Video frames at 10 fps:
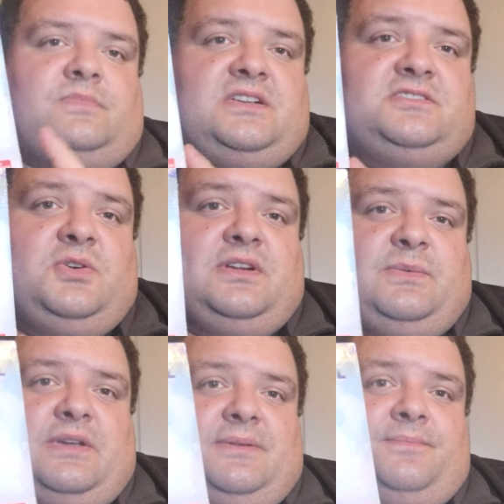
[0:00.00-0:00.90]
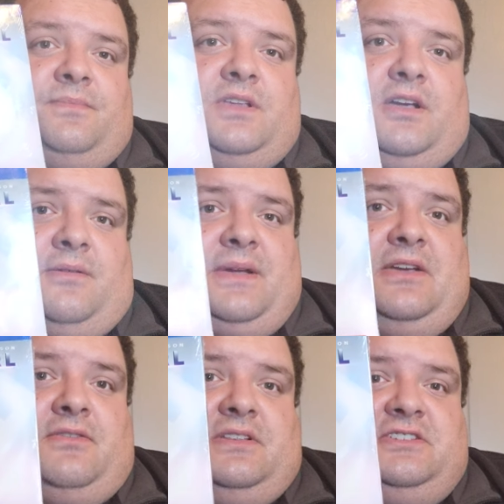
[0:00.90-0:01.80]
So anyway, I
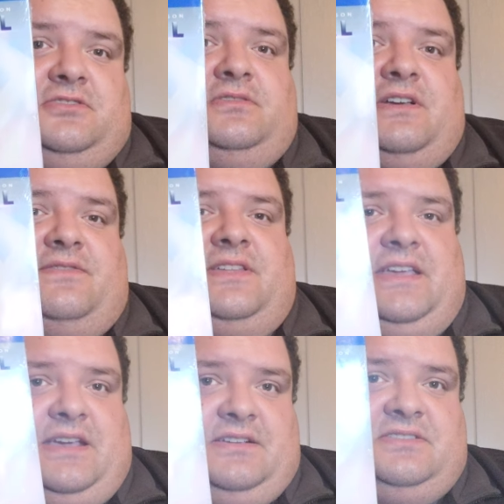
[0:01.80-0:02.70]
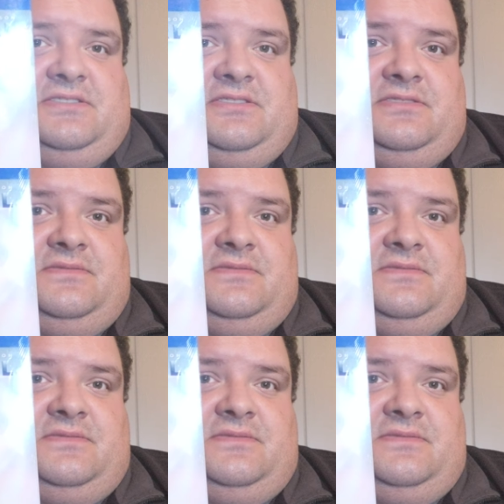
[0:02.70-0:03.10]
really do love the case,